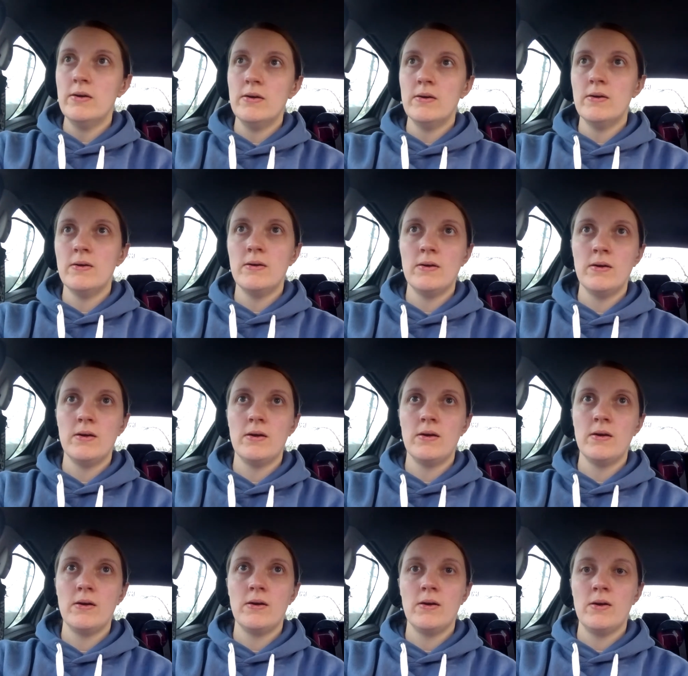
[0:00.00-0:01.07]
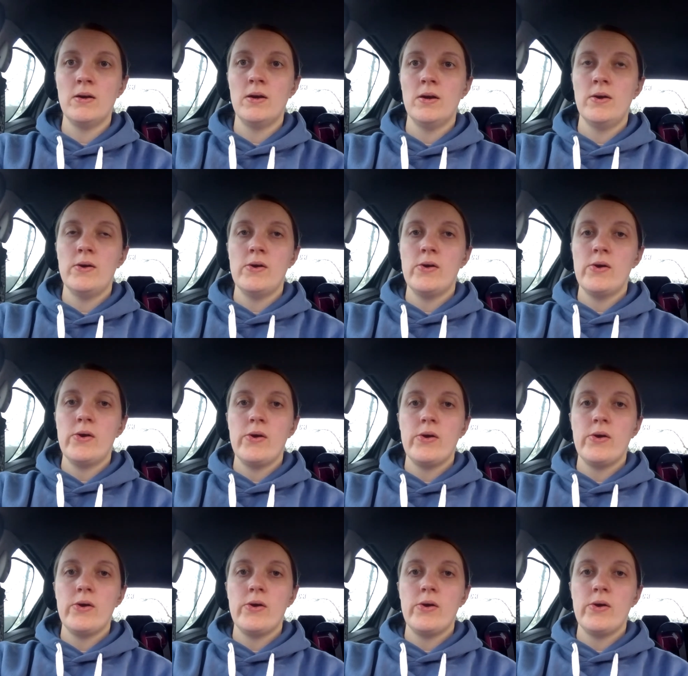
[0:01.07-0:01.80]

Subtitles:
Nothing is said.